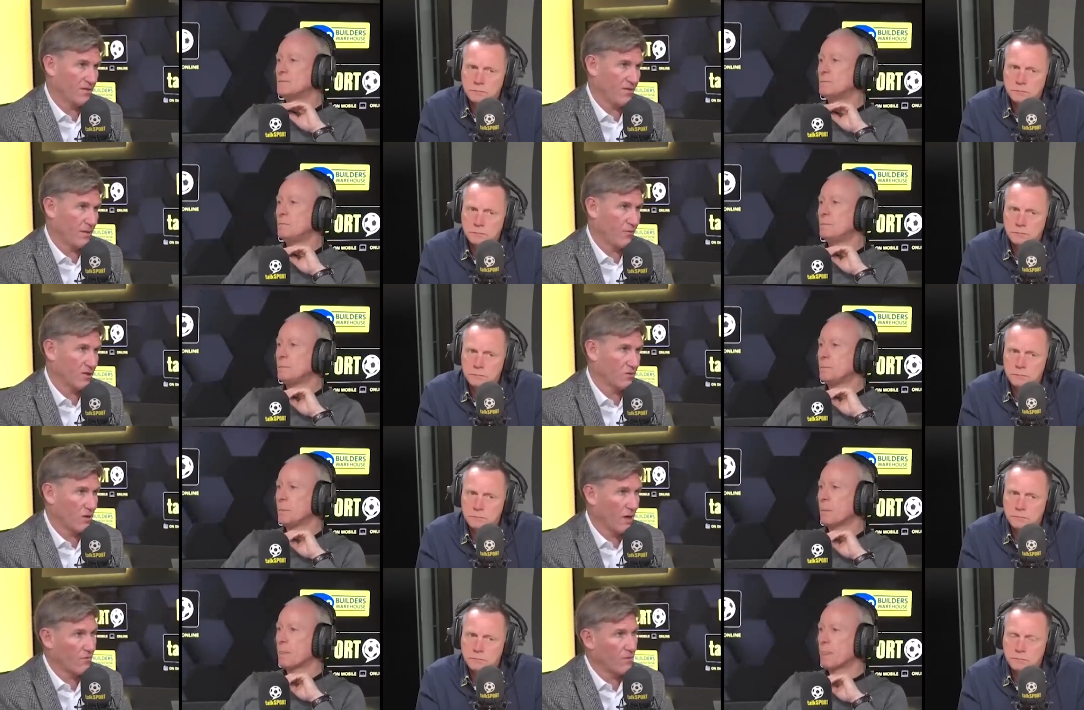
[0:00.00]
Speaker 1: fingerprints all
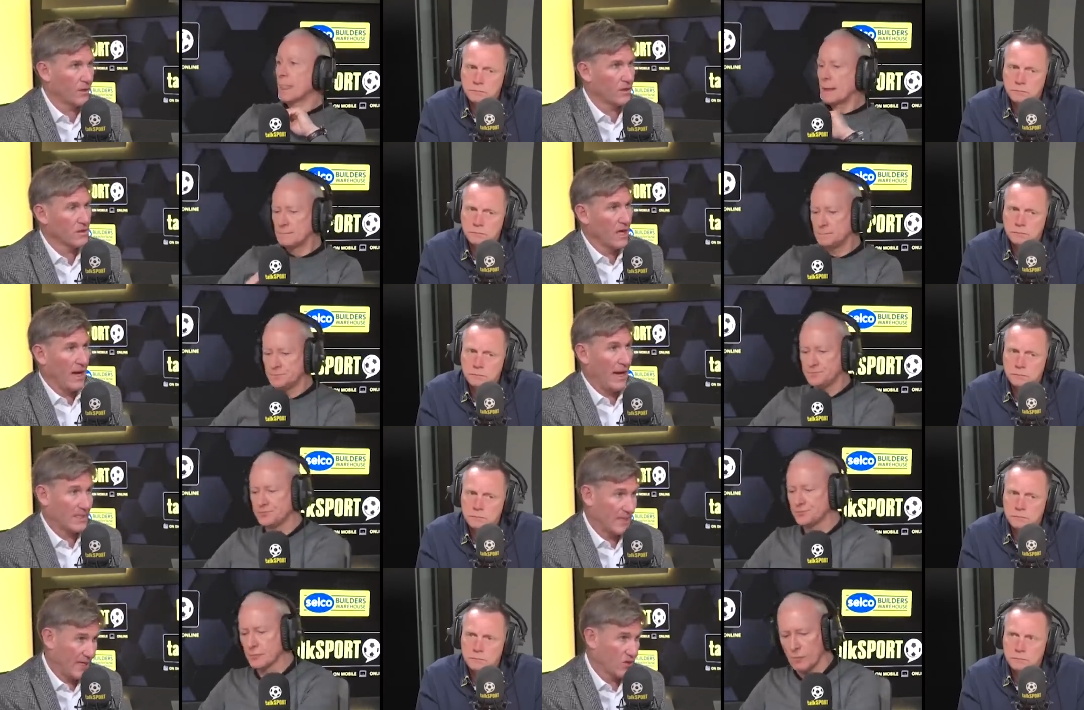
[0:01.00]
over it, because it's
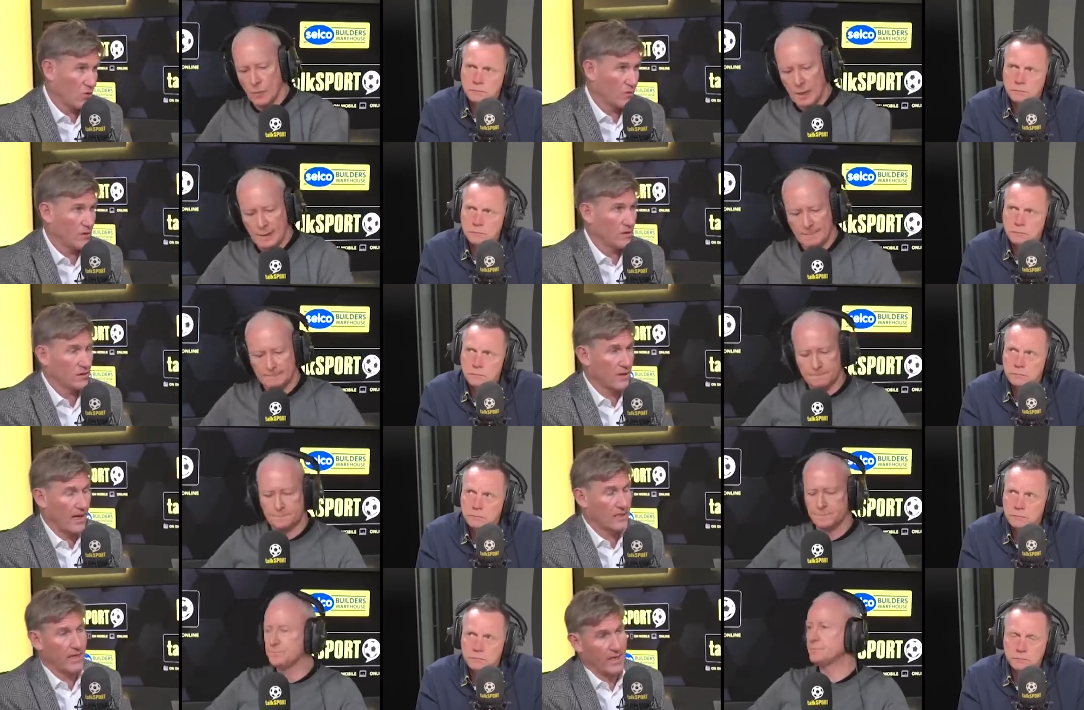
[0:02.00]
their tournaments,
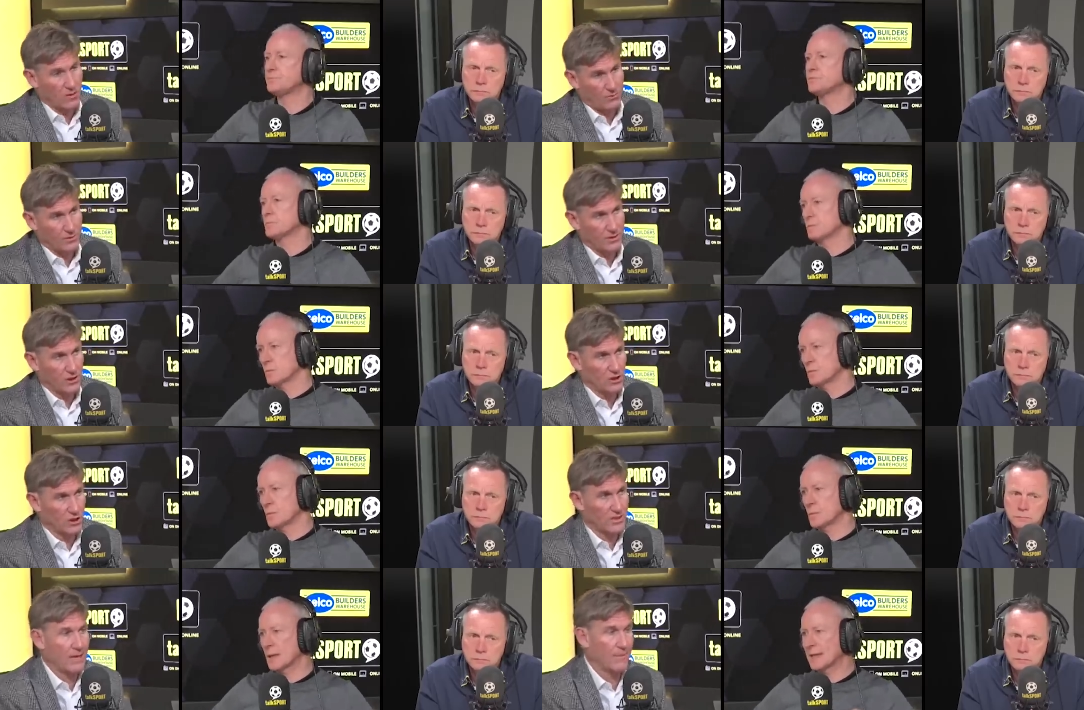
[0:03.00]
it's their competitions,
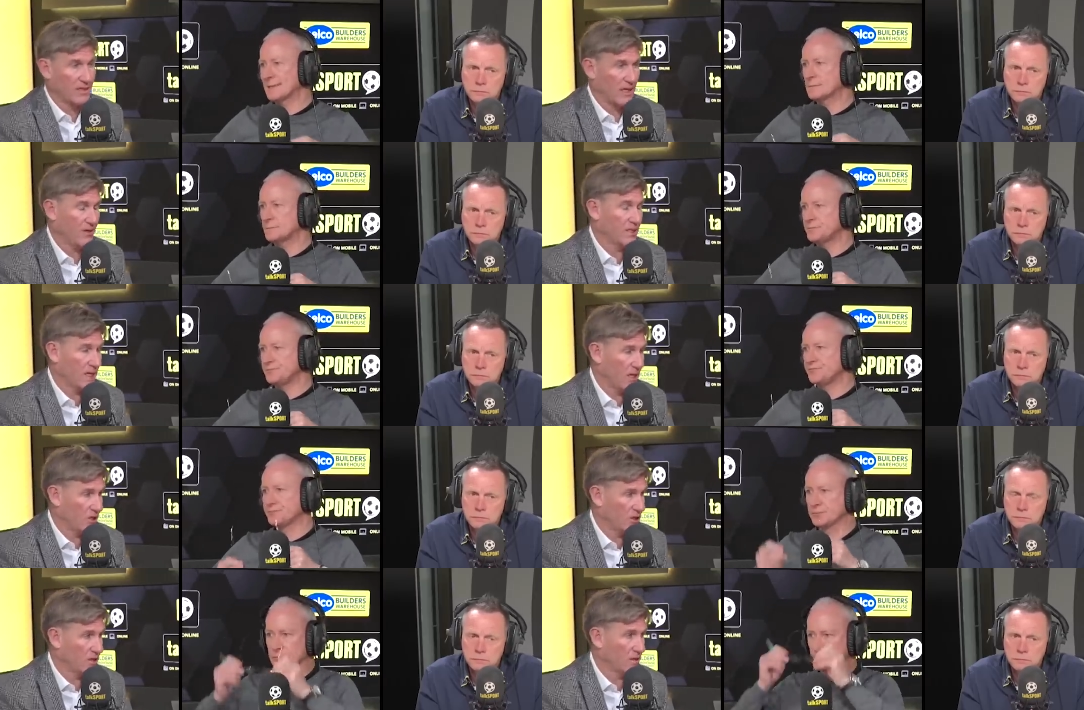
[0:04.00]
they must have intelligence.